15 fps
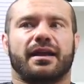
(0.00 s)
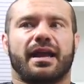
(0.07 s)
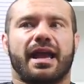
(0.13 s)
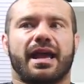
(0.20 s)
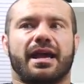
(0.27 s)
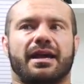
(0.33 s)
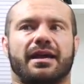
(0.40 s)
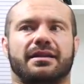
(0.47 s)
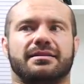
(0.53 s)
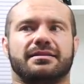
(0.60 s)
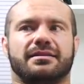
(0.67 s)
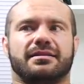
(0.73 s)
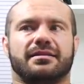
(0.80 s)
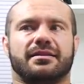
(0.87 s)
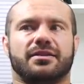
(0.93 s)
and
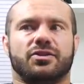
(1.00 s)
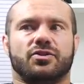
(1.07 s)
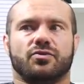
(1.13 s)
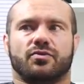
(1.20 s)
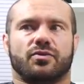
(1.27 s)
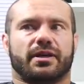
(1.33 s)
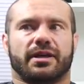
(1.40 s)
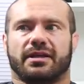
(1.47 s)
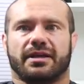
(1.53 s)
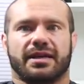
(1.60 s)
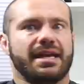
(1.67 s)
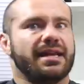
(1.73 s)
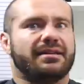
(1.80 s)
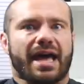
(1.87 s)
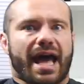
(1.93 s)
you can
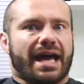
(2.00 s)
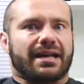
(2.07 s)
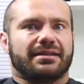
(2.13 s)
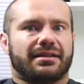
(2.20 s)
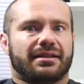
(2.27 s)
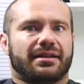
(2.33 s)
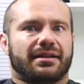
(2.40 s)
eat that.